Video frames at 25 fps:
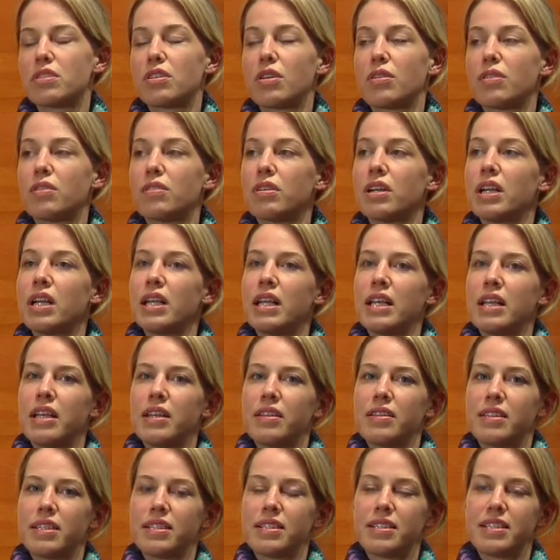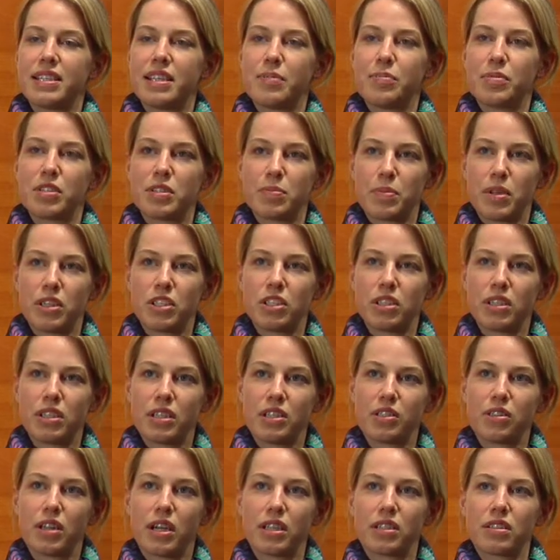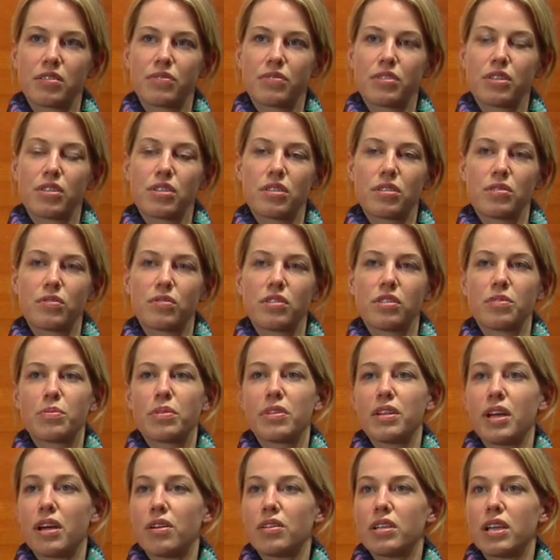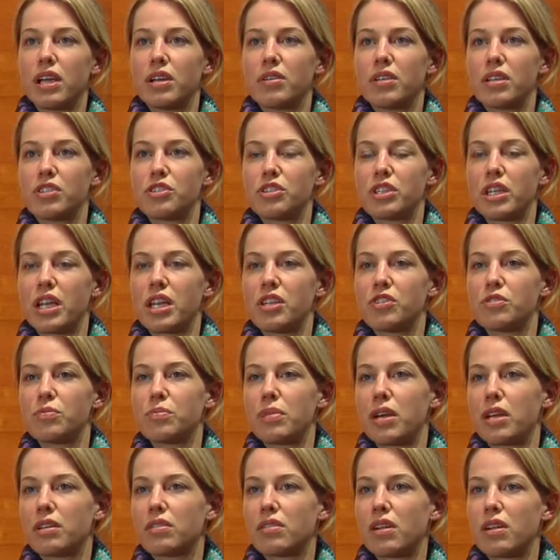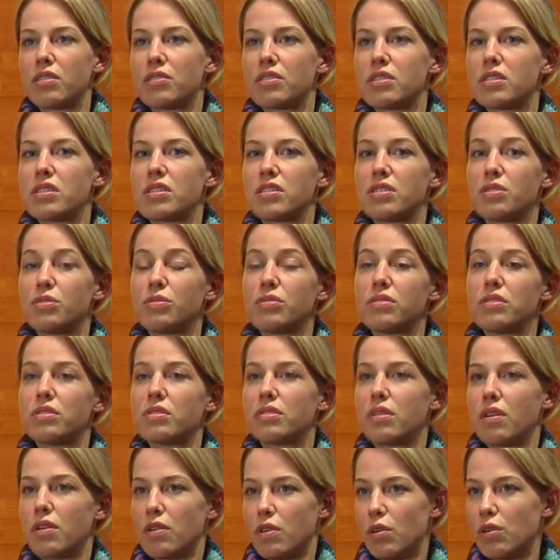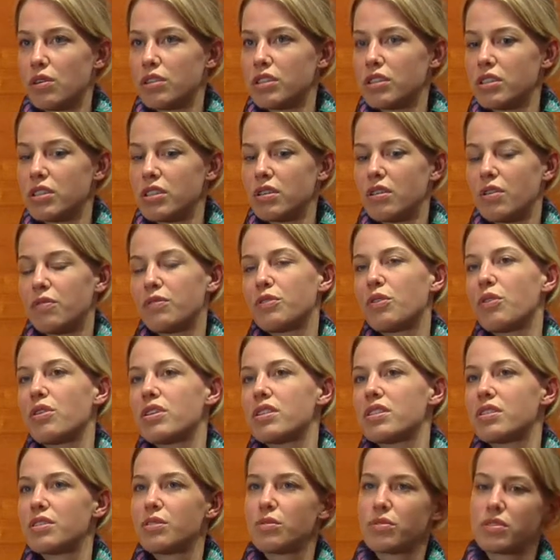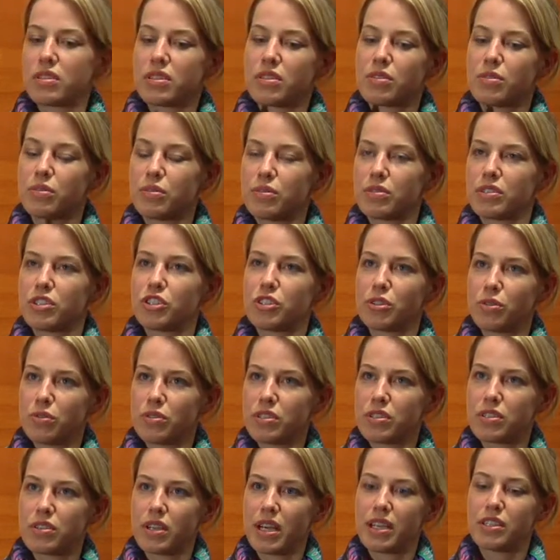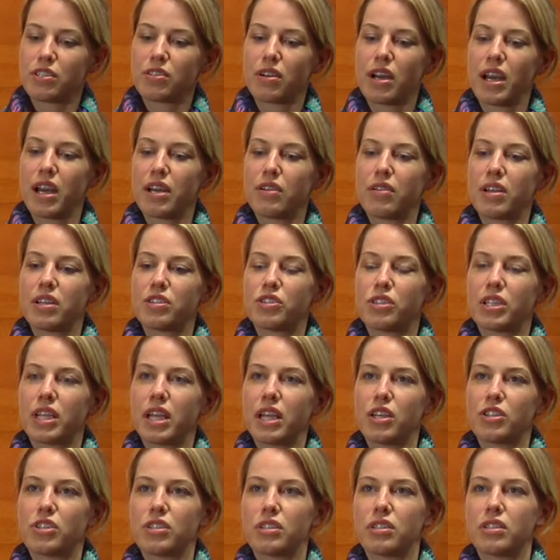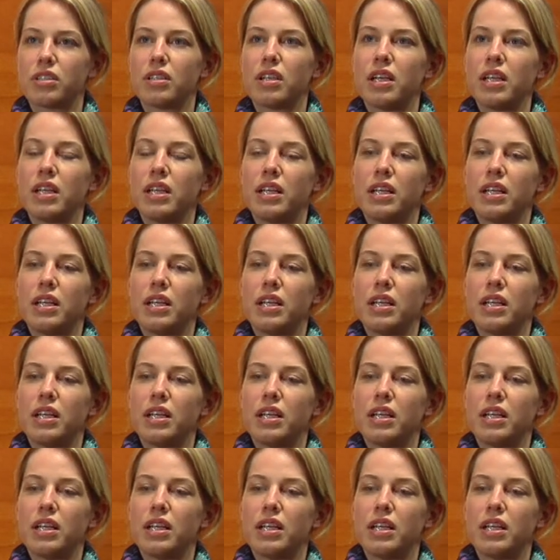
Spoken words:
So these seem especially attractive to students without higher education backgrounds, students who are older, of course students who choose to enter higher education